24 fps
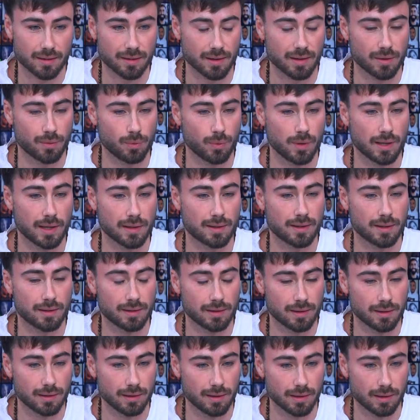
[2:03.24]
and we
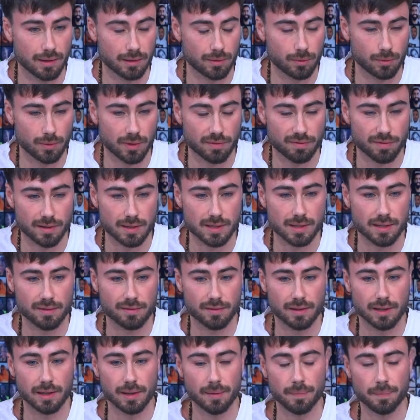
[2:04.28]
attended to the
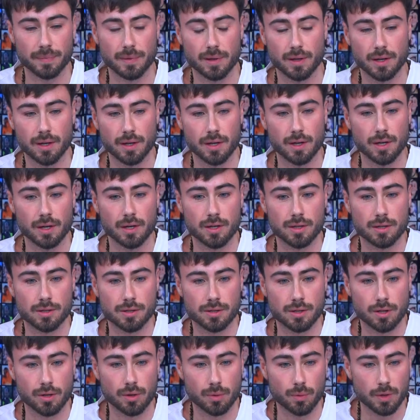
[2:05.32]
festival.
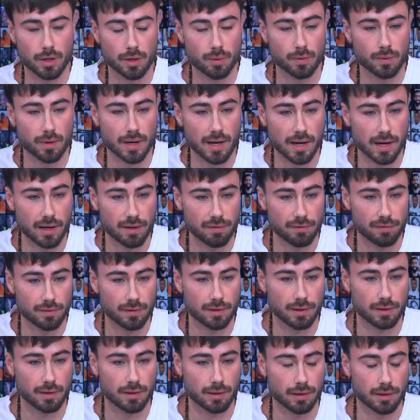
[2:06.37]
So we
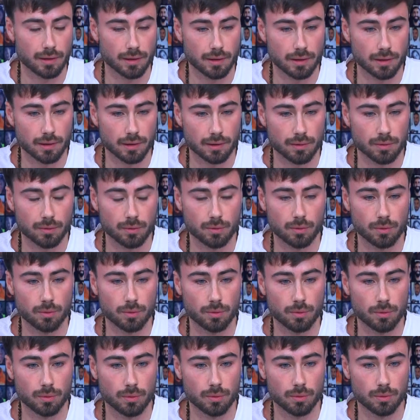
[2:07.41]
arrived
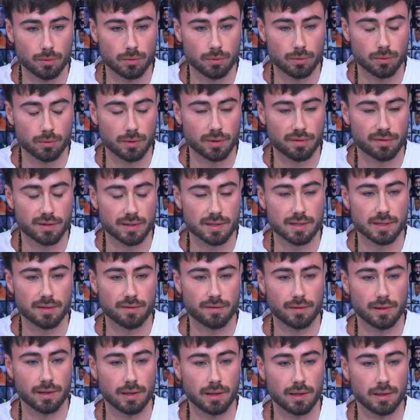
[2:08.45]
to the
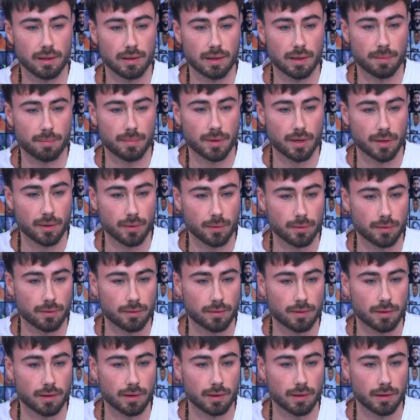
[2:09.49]
festival about
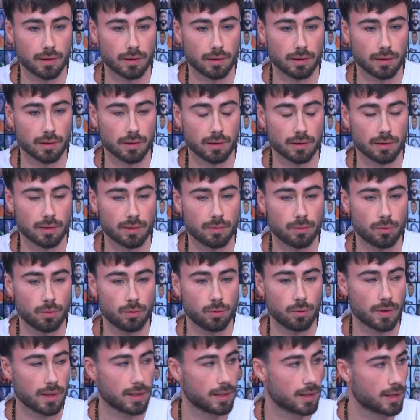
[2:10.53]

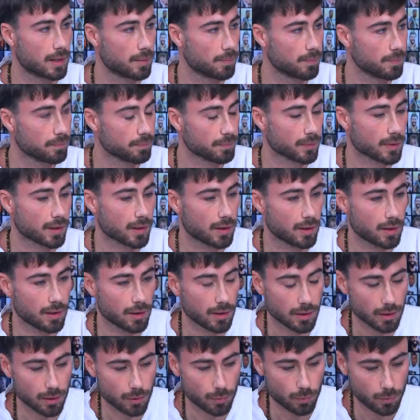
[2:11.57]
2 a.m.
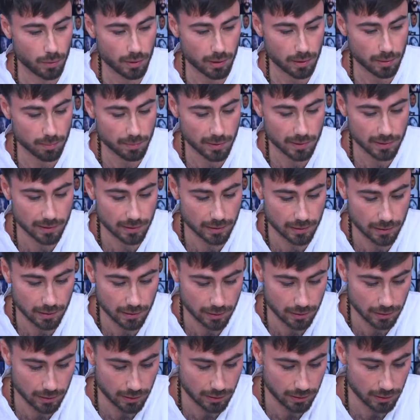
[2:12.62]
We
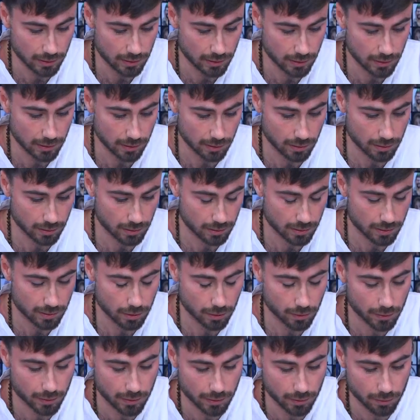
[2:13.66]
immediately
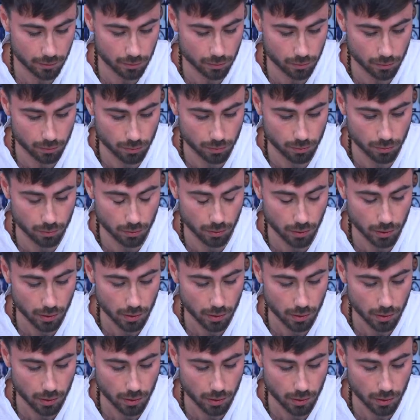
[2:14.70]
started to